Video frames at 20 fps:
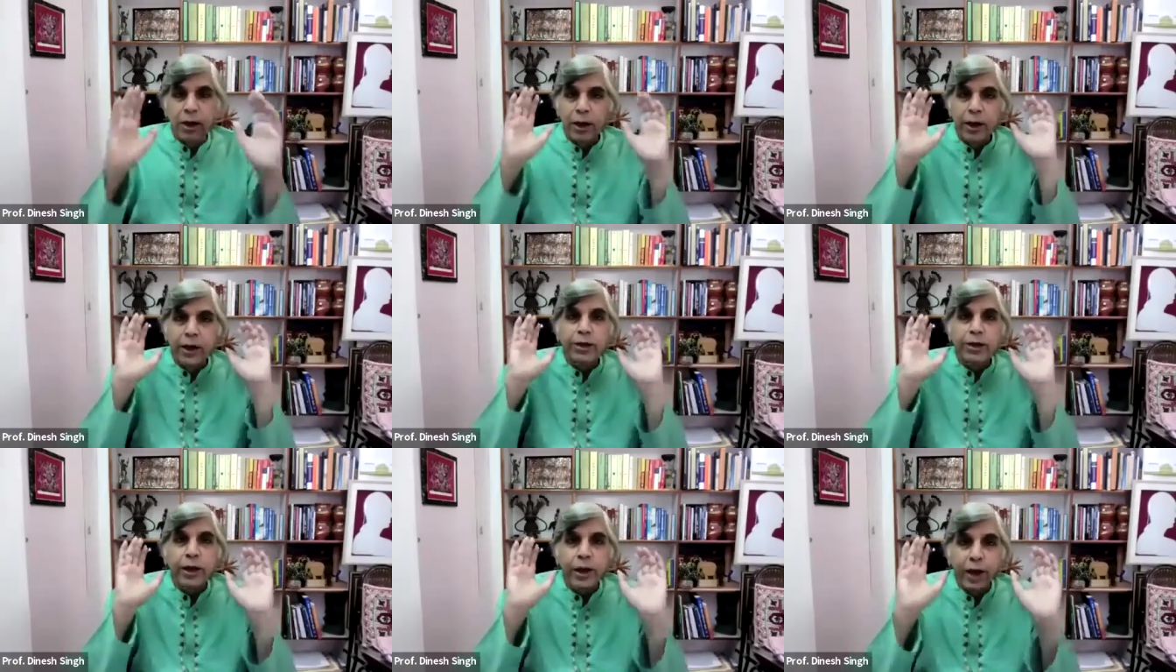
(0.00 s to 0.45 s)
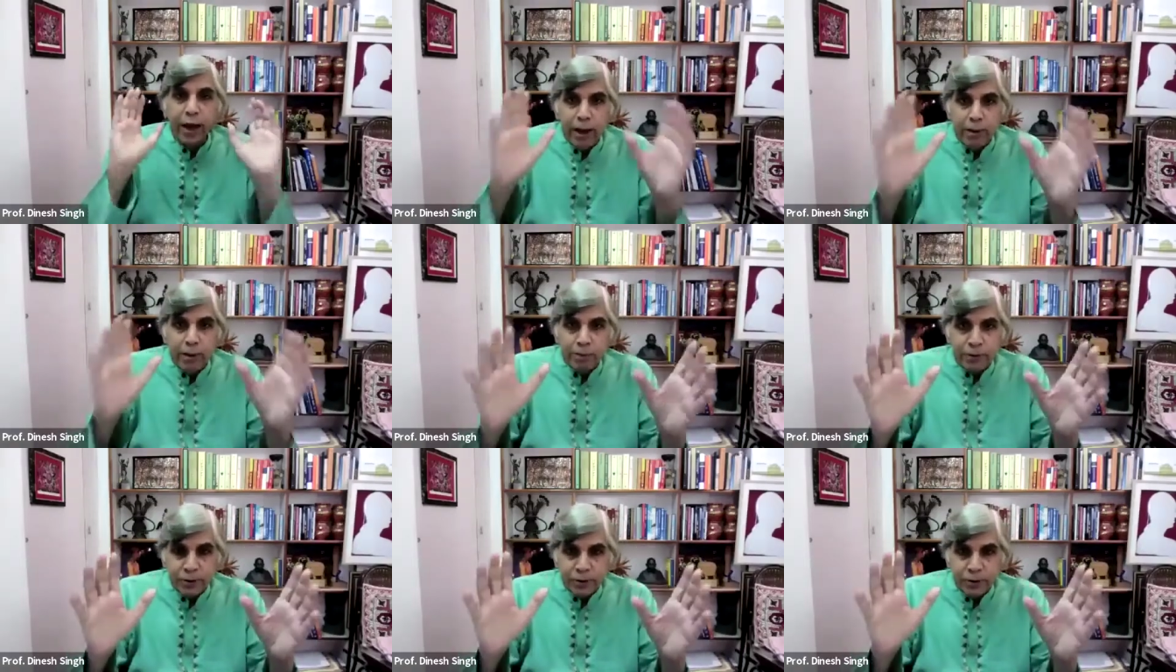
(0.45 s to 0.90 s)
It
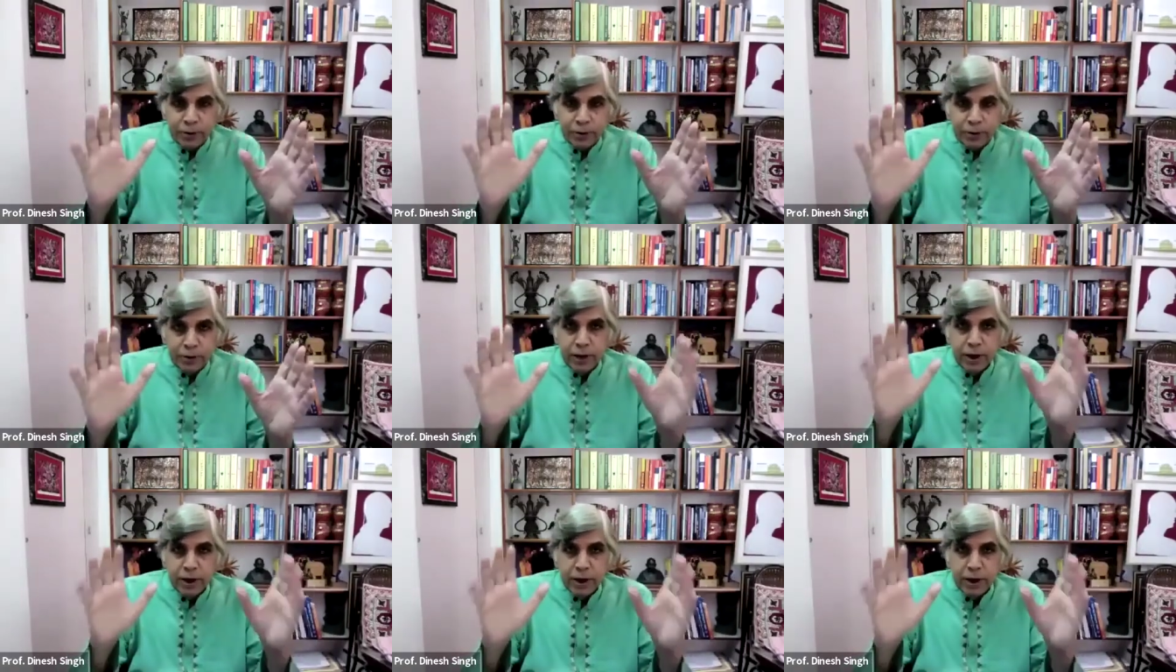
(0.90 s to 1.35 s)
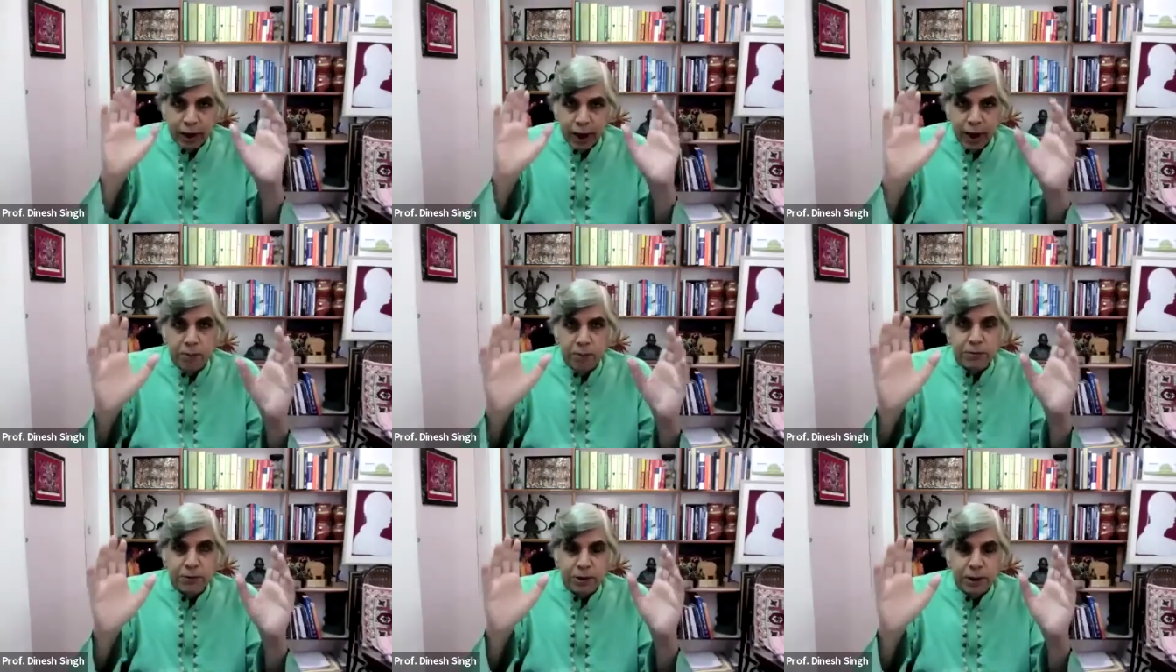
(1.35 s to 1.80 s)
helps. It
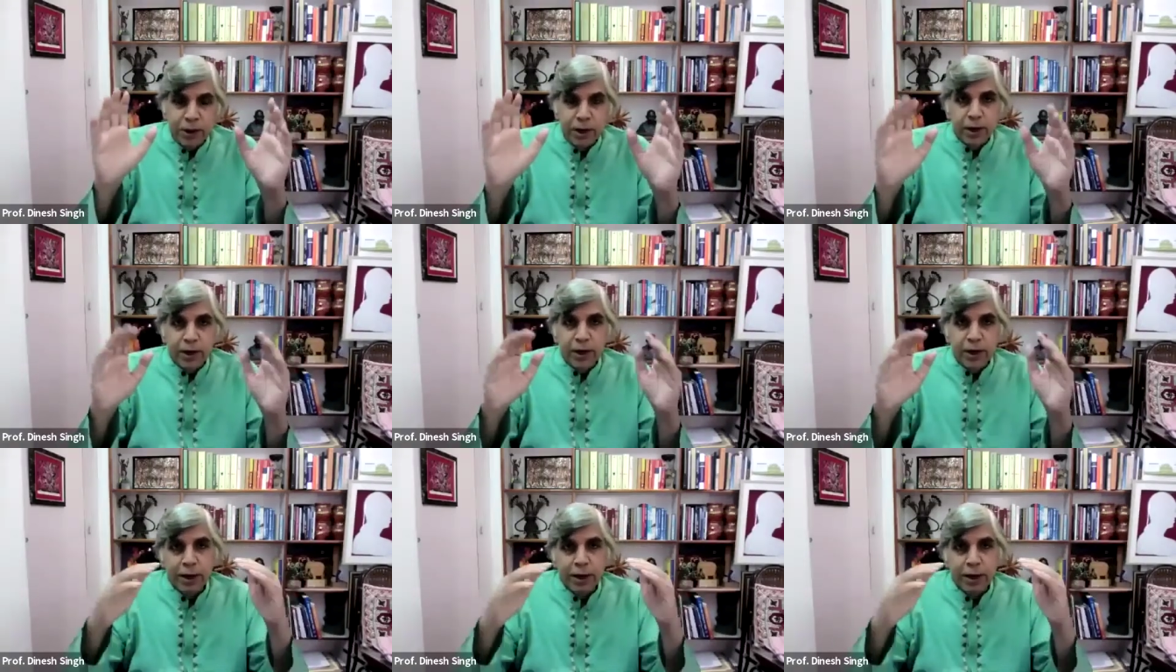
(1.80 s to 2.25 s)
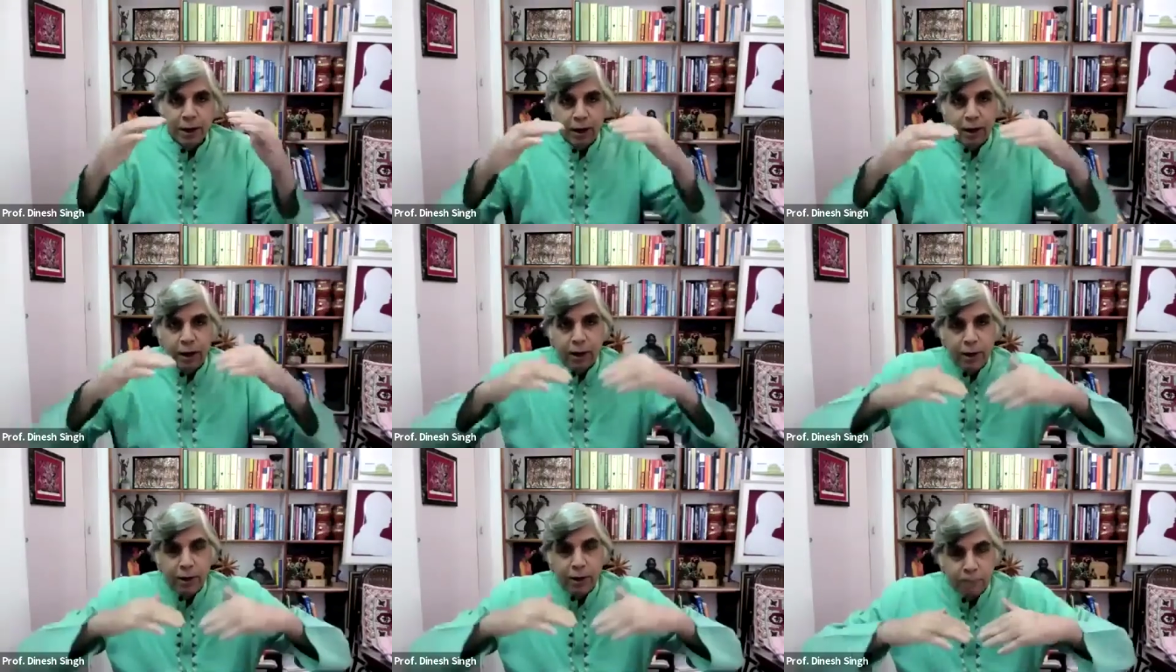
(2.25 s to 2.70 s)
helps in
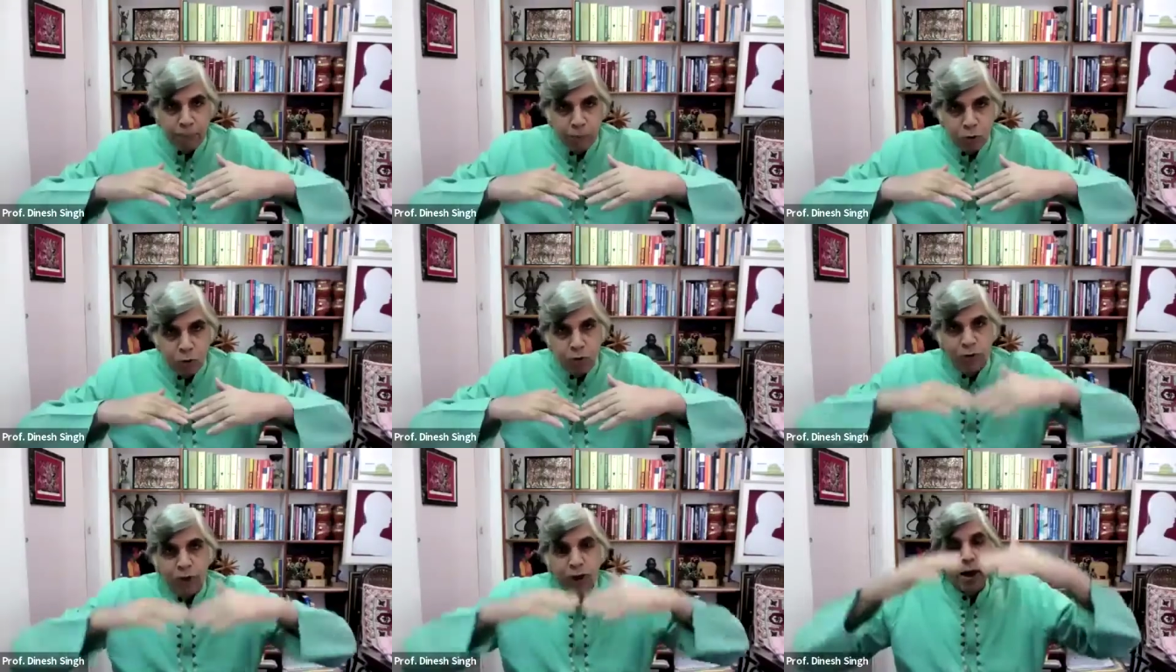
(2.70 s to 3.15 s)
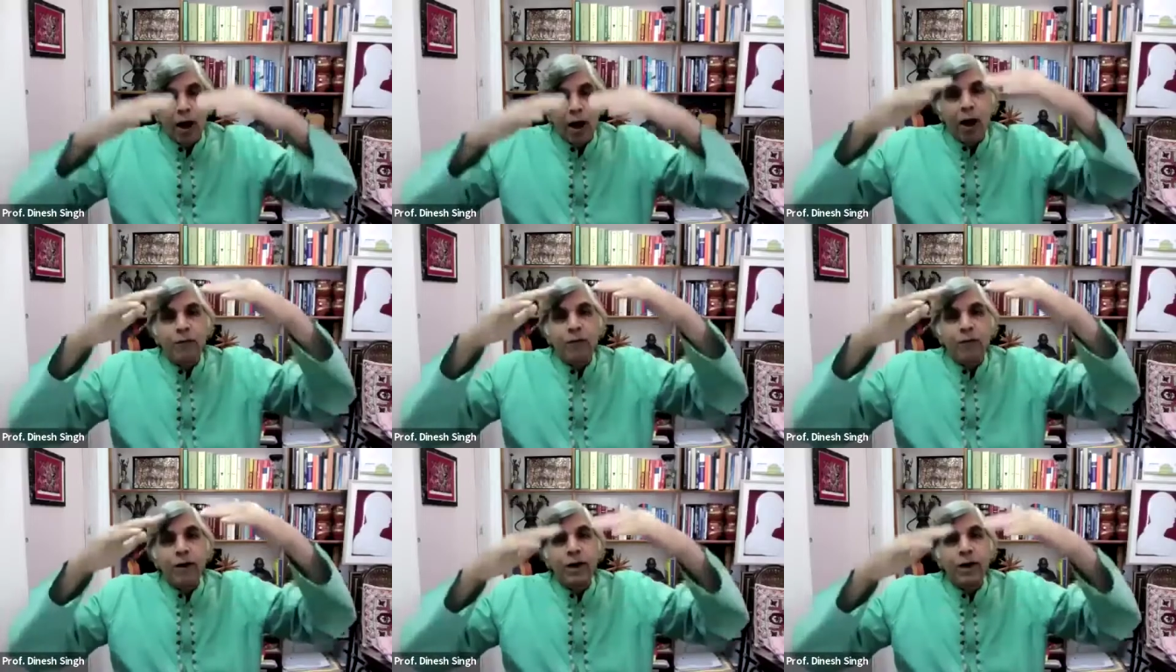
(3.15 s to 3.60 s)
improving
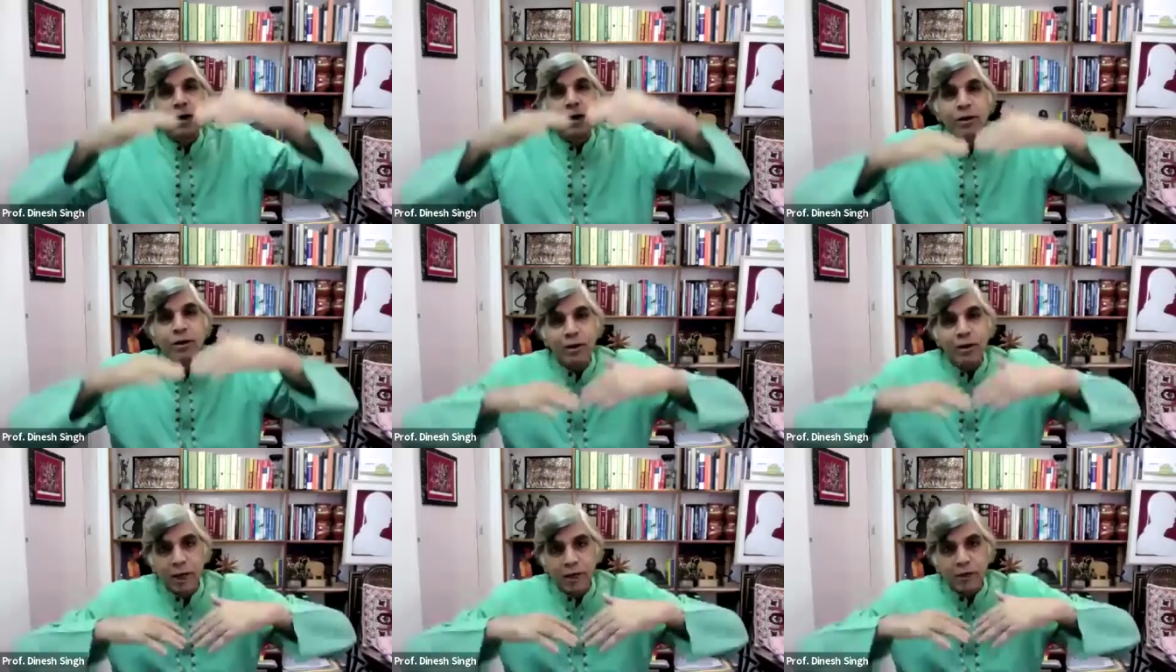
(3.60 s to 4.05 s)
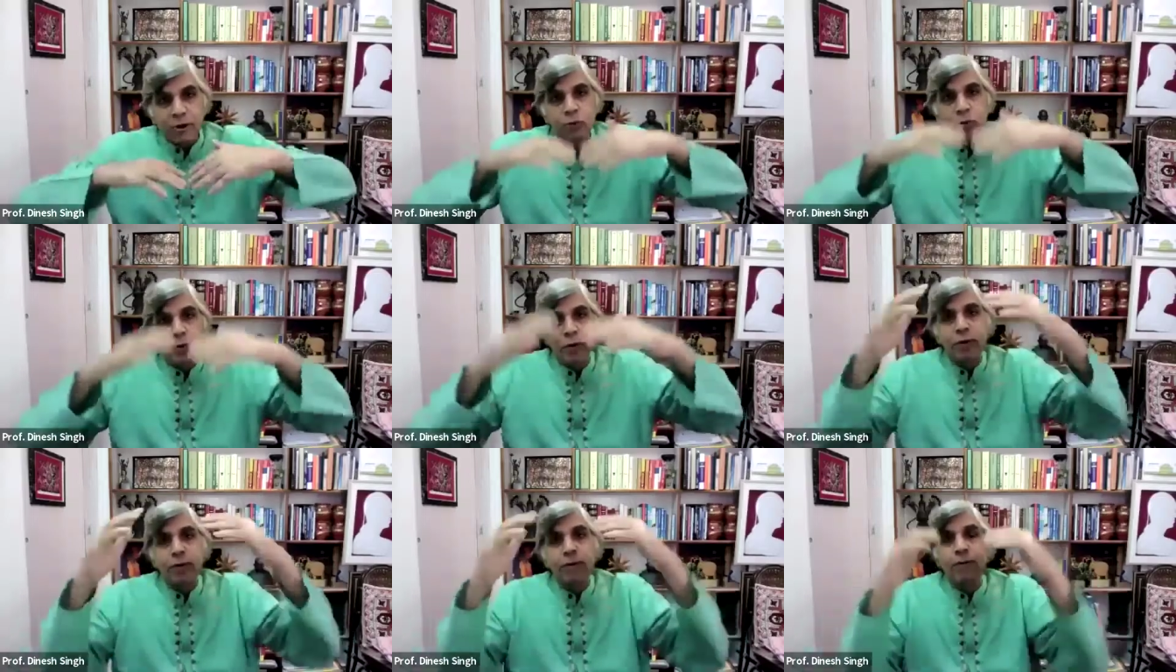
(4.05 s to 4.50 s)
our
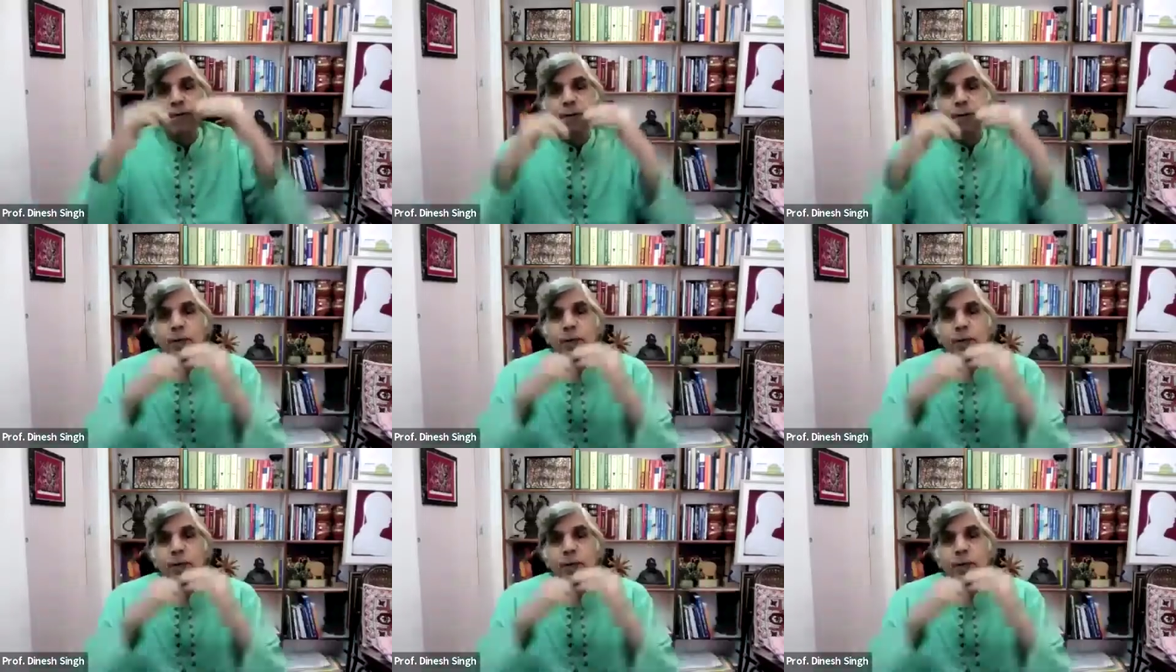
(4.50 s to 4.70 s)
intellectual